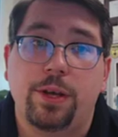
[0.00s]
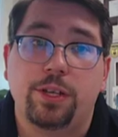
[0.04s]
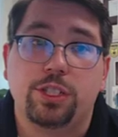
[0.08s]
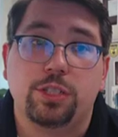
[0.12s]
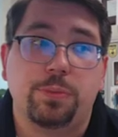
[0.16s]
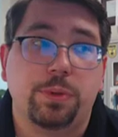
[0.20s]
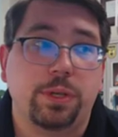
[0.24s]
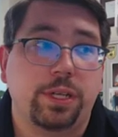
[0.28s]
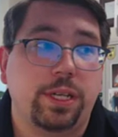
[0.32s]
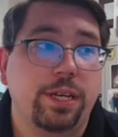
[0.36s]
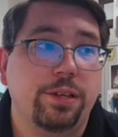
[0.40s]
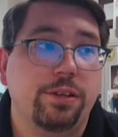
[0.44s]
per
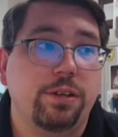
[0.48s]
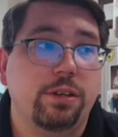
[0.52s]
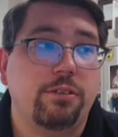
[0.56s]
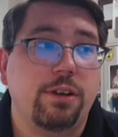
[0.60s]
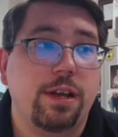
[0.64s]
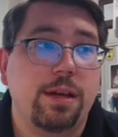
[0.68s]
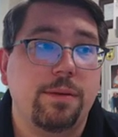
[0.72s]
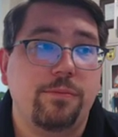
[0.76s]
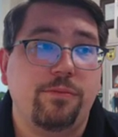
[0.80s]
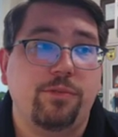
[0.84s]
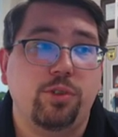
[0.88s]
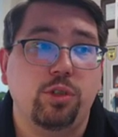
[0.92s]
kilogram
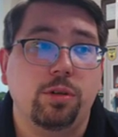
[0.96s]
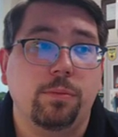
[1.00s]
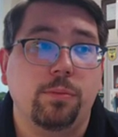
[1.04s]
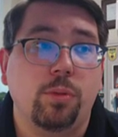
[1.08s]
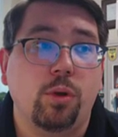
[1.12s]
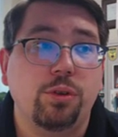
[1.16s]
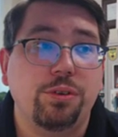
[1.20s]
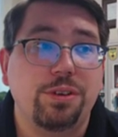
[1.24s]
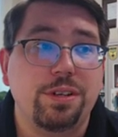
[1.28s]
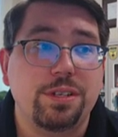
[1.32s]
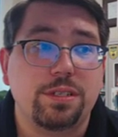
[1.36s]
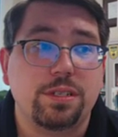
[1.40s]
fluid
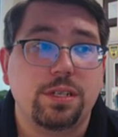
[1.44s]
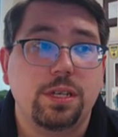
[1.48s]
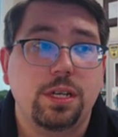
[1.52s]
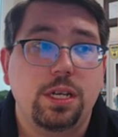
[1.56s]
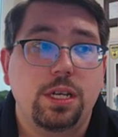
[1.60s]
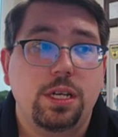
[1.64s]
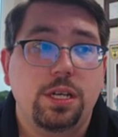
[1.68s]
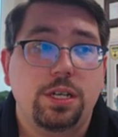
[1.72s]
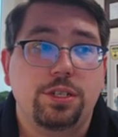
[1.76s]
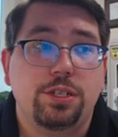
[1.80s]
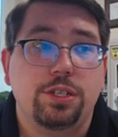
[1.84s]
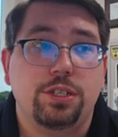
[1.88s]
bolus
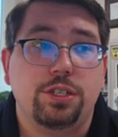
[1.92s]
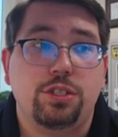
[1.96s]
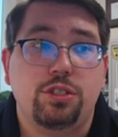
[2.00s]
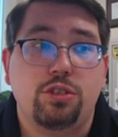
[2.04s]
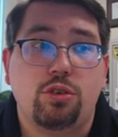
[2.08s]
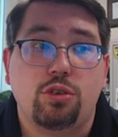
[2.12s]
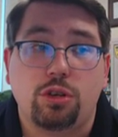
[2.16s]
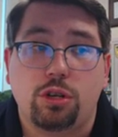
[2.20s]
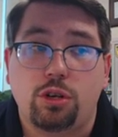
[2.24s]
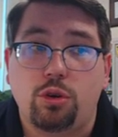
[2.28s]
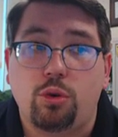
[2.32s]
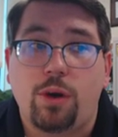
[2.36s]
to
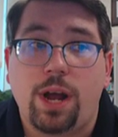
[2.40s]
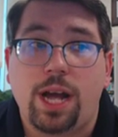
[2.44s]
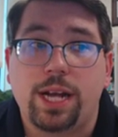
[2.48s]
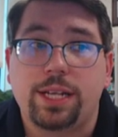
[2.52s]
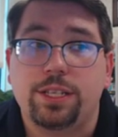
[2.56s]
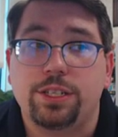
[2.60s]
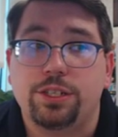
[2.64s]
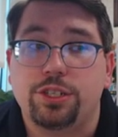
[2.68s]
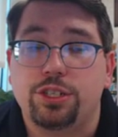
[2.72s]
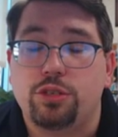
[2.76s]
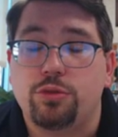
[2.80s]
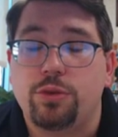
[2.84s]
correct and to
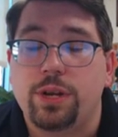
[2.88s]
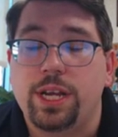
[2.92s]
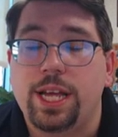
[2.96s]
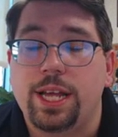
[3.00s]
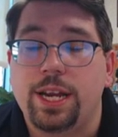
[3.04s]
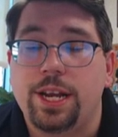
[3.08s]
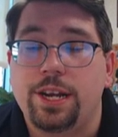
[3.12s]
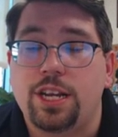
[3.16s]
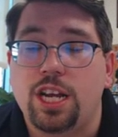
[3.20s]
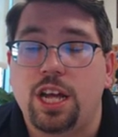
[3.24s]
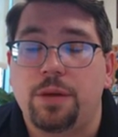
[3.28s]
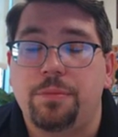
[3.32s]
treat any
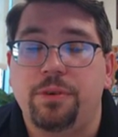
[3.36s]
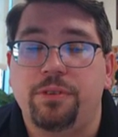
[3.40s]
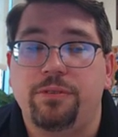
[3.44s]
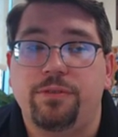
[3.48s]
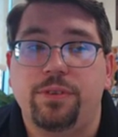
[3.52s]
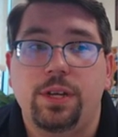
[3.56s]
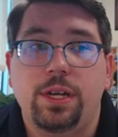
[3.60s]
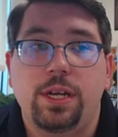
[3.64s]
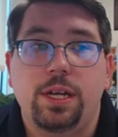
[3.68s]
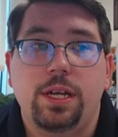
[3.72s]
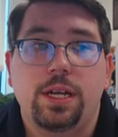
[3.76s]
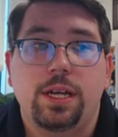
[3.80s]
type of
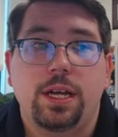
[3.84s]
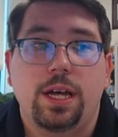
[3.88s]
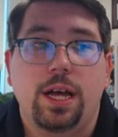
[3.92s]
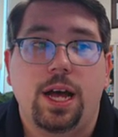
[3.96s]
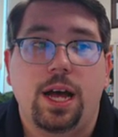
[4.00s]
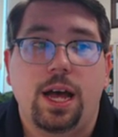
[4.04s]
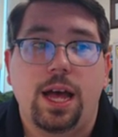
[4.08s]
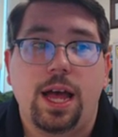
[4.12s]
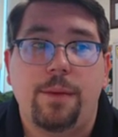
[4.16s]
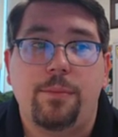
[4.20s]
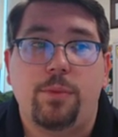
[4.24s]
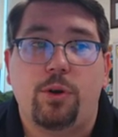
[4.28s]
uh,
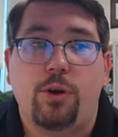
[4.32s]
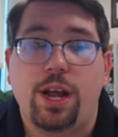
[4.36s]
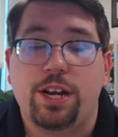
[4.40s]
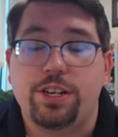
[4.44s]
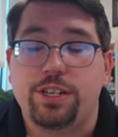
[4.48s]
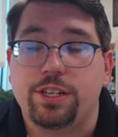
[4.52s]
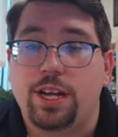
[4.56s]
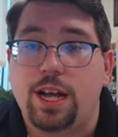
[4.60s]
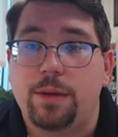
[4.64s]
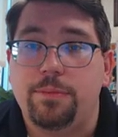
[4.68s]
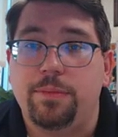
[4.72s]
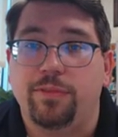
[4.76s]
hemorrhagic
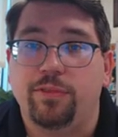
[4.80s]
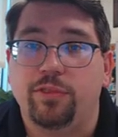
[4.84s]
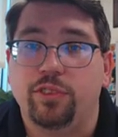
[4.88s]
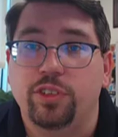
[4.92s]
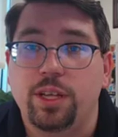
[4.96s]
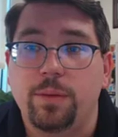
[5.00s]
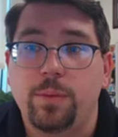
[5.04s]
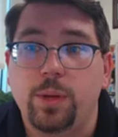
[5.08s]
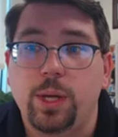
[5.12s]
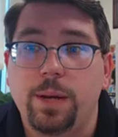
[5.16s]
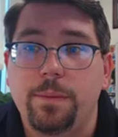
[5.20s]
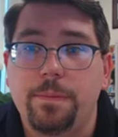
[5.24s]

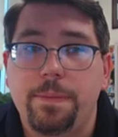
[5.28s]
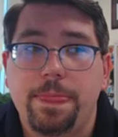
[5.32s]
hypovolemia.